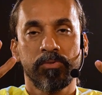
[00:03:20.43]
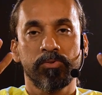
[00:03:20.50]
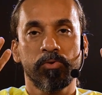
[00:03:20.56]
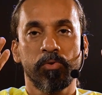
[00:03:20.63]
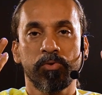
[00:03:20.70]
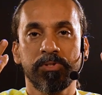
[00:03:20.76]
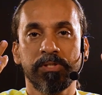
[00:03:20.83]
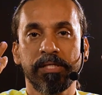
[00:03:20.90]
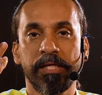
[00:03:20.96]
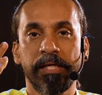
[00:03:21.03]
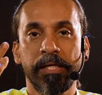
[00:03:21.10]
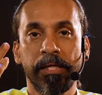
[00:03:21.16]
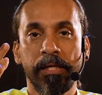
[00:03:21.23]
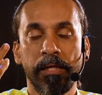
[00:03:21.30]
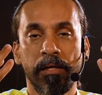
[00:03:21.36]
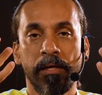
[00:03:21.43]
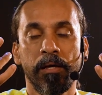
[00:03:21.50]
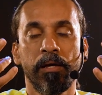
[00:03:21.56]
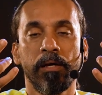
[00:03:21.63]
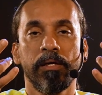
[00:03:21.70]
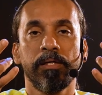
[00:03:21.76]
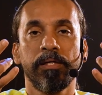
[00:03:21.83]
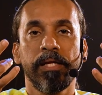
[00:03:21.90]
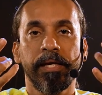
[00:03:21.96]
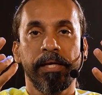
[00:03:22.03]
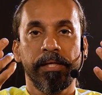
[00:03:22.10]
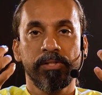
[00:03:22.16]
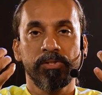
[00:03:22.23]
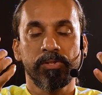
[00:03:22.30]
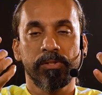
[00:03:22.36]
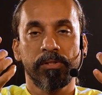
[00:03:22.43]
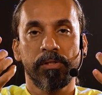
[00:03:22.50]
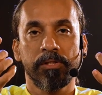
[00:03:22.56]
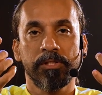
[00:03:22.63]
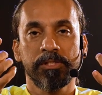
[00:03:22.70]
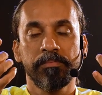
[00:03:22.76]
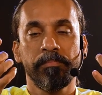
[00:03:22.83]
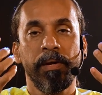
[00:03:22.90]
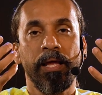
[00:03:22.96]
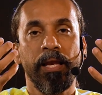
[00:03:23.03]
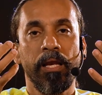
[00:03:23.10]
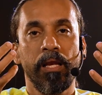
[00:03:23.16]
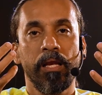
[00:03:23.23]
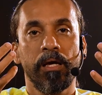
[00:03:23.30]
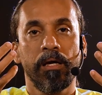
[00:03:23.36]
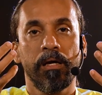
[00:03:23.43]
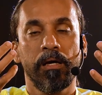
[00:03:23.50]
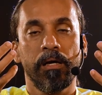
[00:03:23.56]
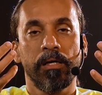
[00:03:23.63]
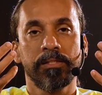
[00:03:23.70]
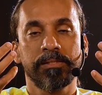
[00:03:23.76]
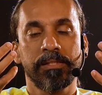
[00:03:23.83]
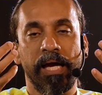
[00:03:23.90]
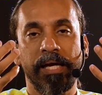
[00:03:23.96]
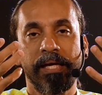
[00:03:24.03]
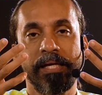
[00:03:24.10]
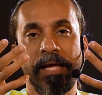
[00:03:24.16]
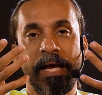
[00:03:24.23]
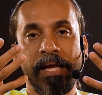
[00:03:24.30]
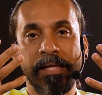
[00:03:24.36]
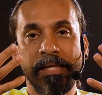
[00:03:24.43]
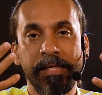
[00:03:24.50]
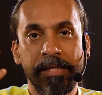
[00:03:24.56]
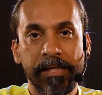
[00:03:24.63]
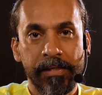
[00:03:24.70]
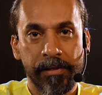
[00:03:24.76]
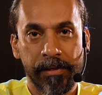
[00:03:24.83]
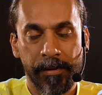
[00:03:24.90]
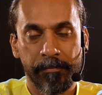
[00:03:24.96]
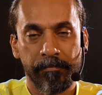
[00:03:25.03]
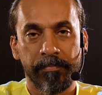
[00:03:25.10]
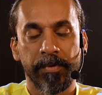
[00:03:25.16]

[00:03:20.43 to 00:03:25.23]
So skin, taste, smell, sight and hearing.